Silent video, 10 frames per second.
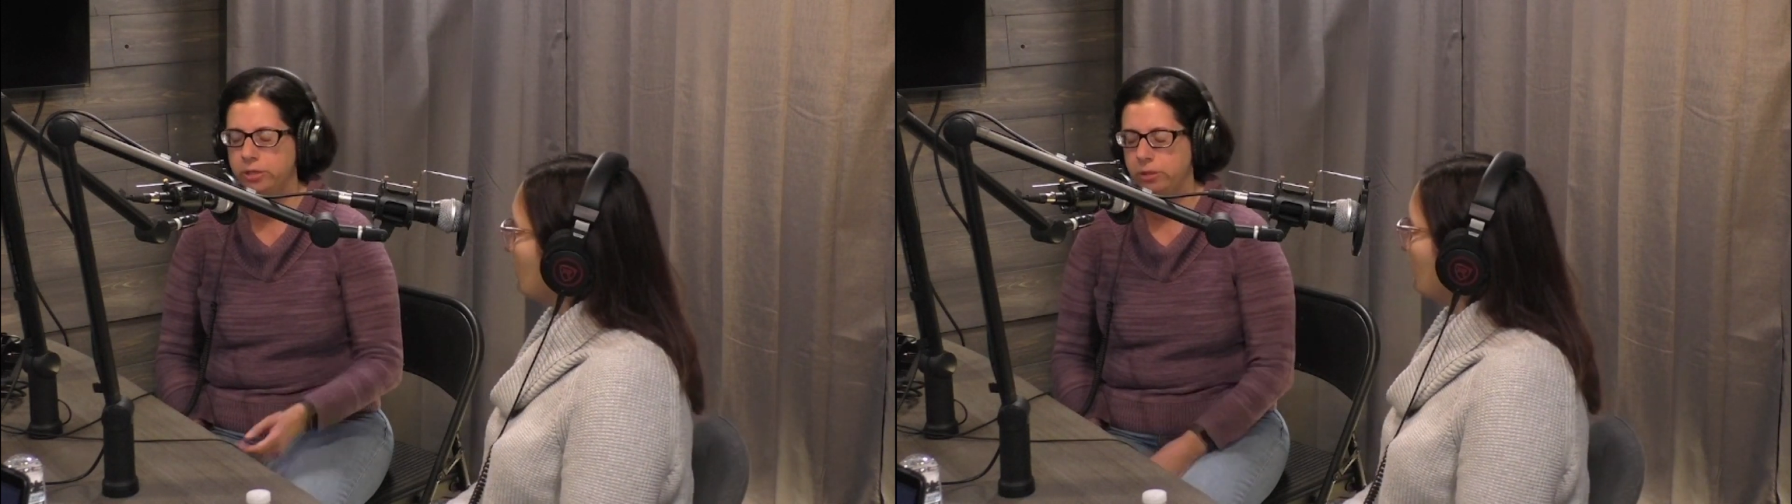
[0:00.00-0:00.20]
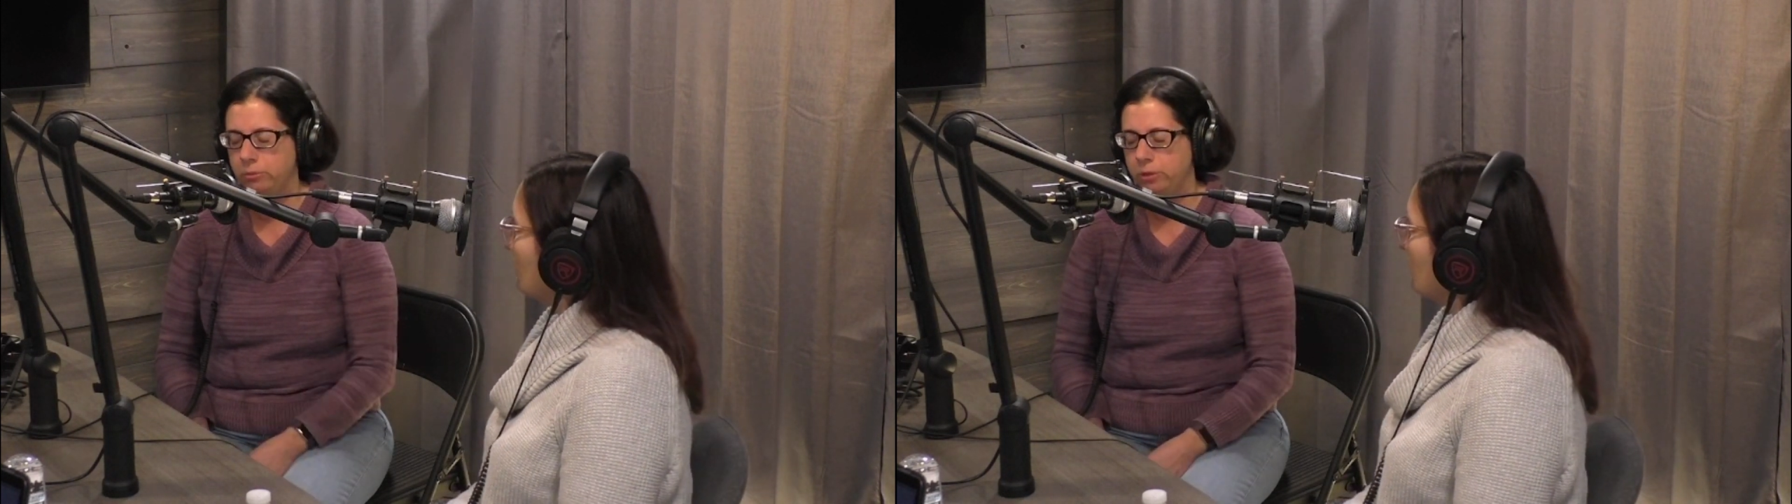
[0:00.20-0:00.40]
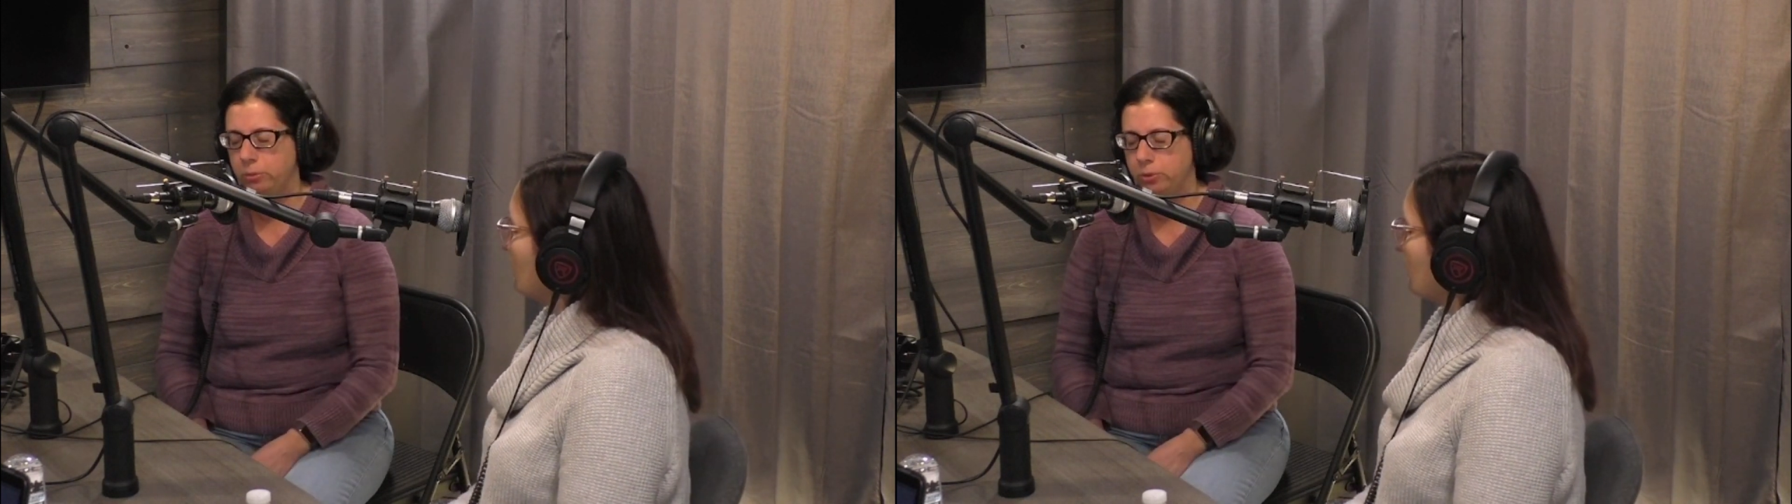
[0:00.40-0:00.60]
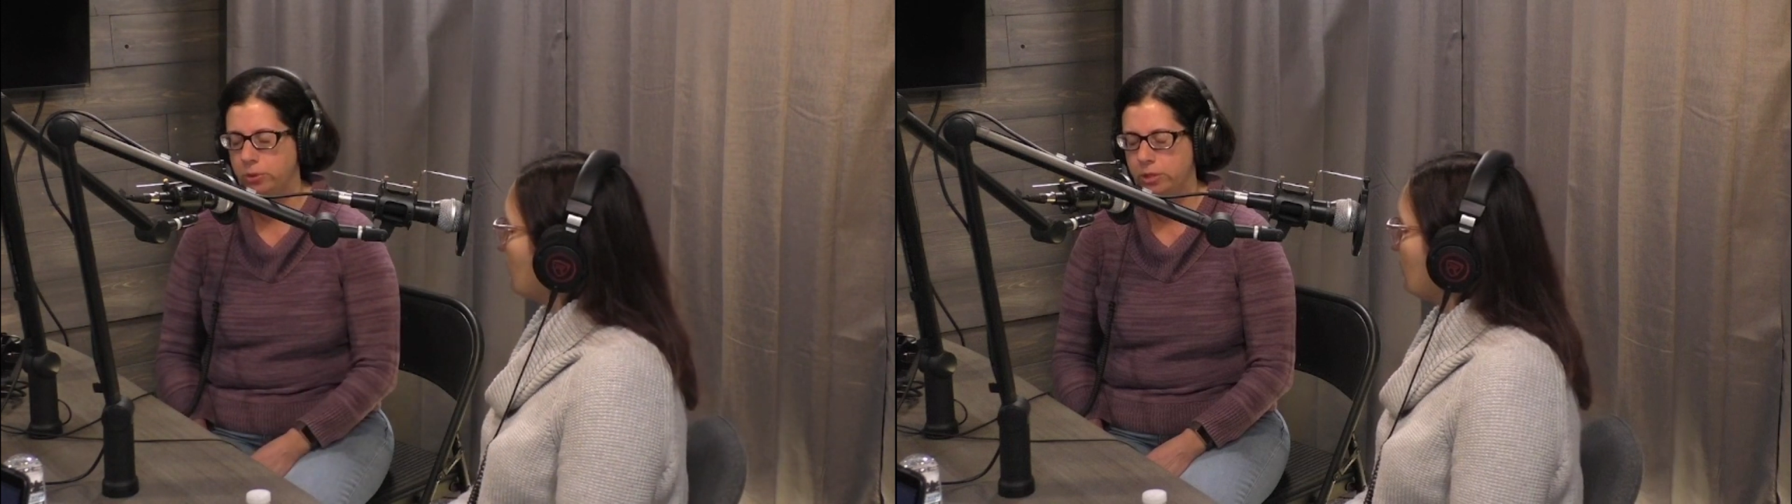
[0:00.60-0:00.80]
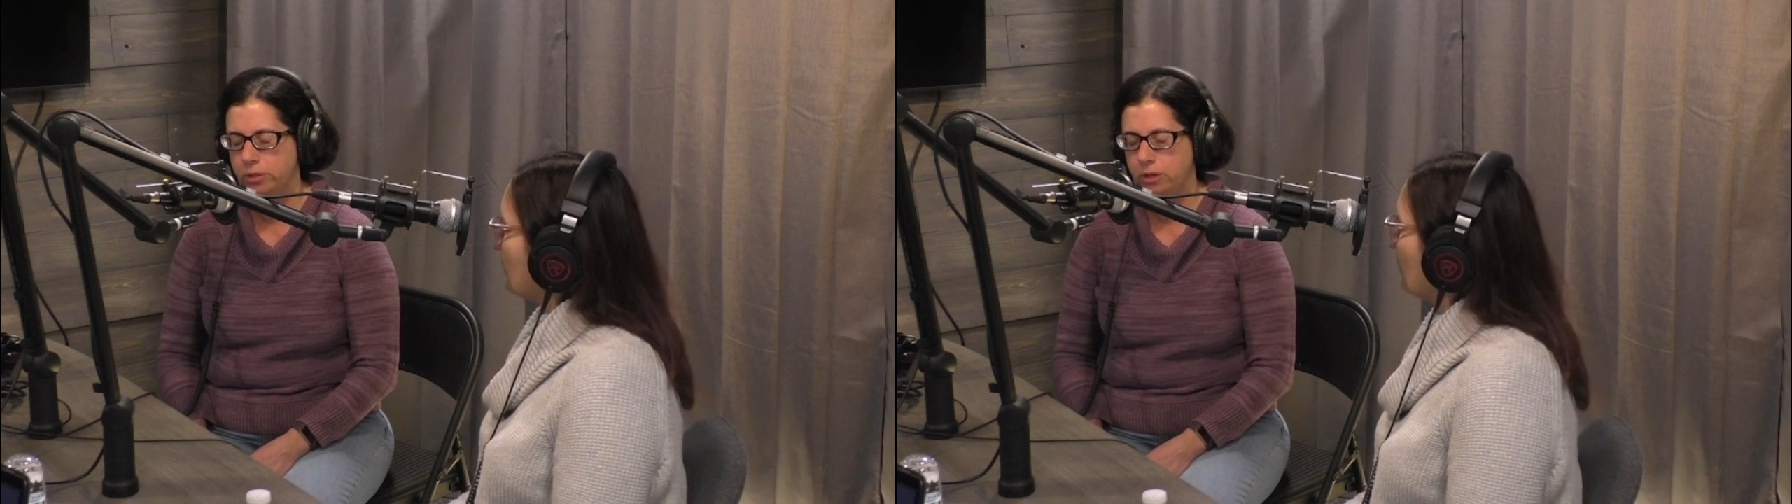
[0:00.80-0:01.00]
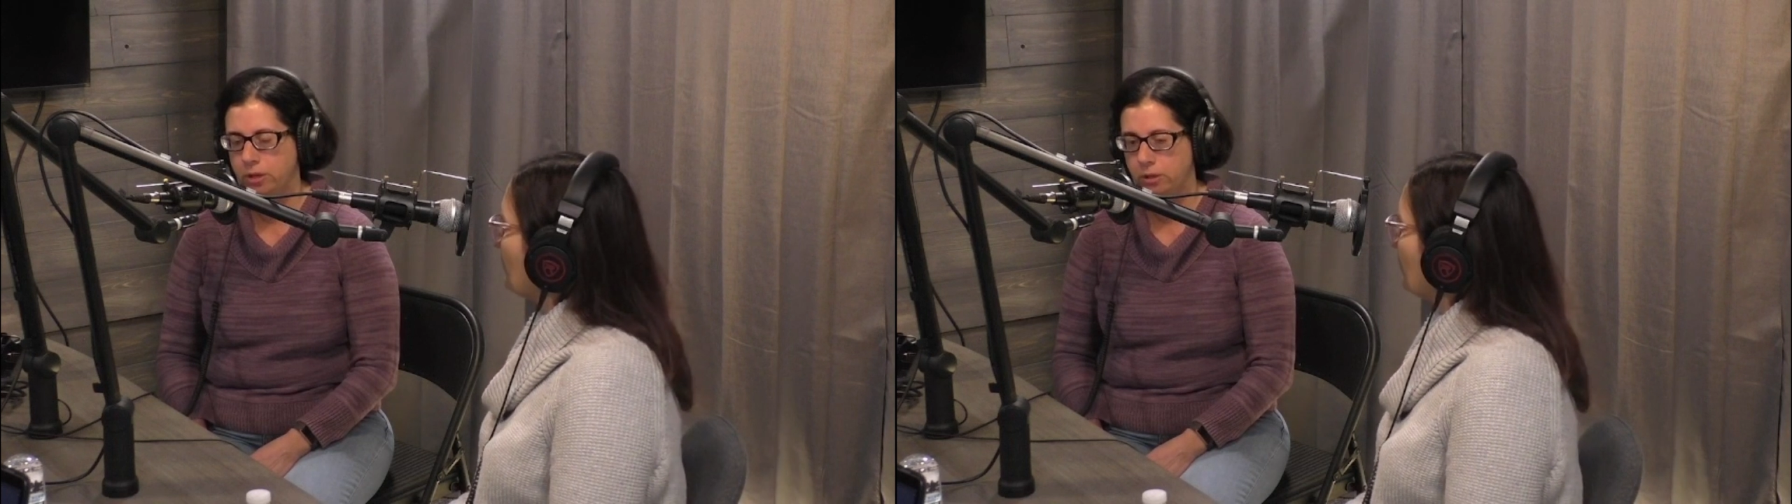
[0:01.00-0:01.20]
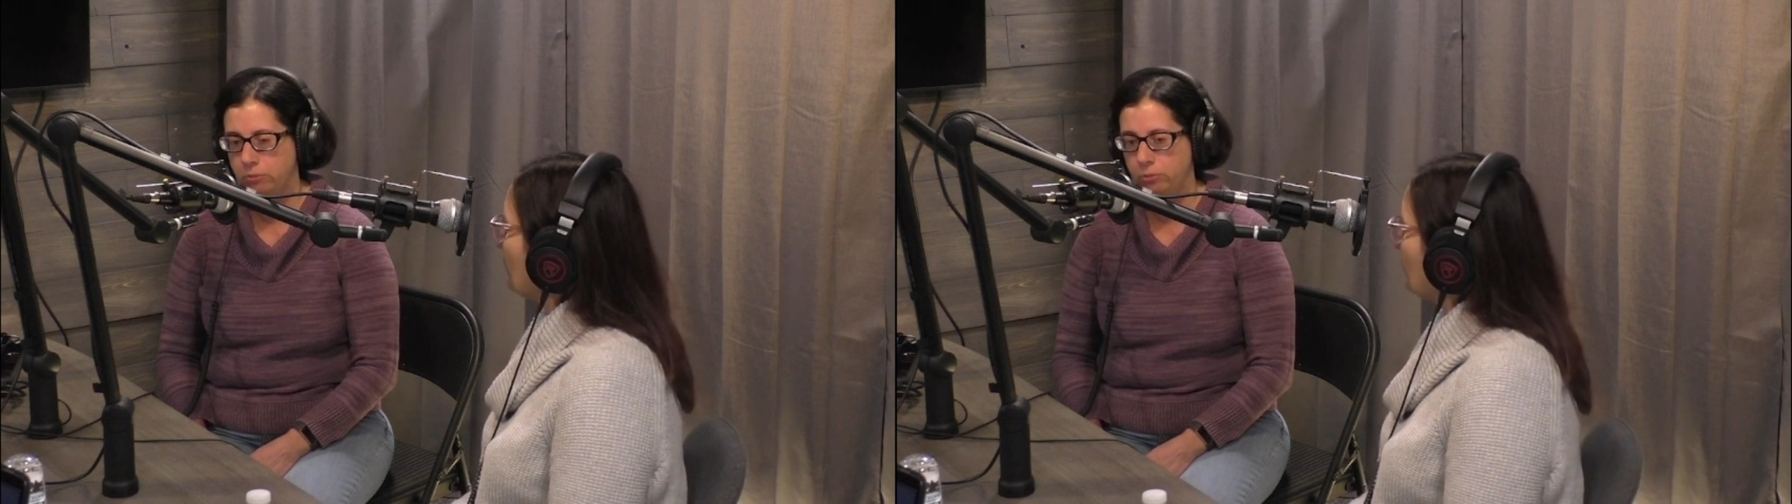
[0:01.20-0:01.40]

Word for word: that people were um,